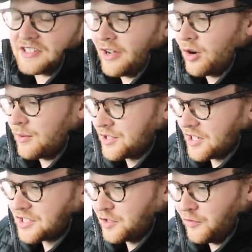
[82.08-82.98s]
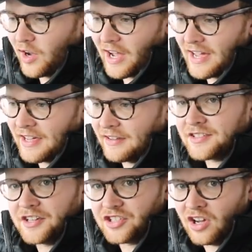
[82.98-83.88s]
to help justify
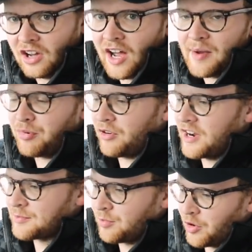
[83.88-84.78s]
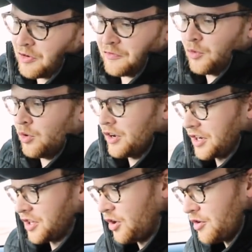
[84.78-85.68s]
such a high price point for a
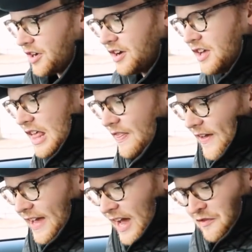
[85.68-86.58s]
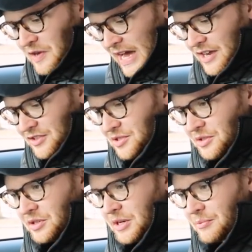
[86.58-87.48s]
Kona, they have had
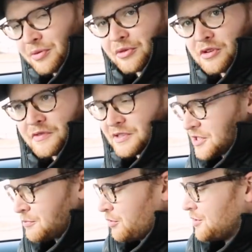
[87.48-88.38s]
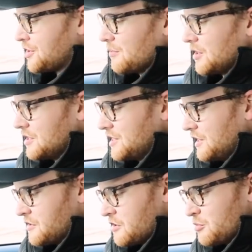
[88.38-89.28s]
to improve and spruce up the
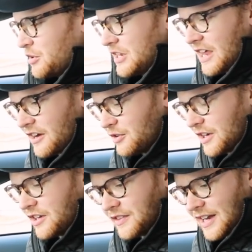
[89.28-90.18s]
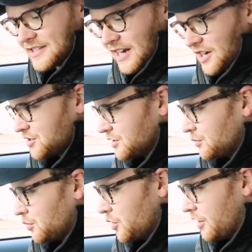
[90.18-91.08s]
interior a bit, and I reckon that's actually
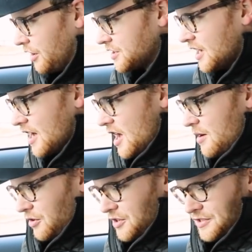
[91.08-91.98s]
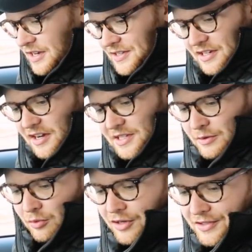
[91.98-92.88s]
worked because it starts
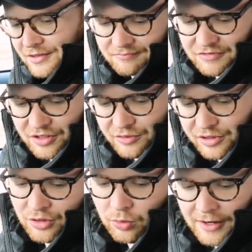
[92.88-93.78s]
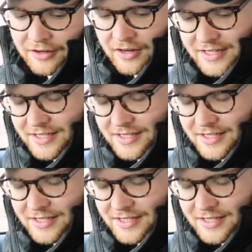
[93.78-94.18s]
with what is, you know, really quite a nice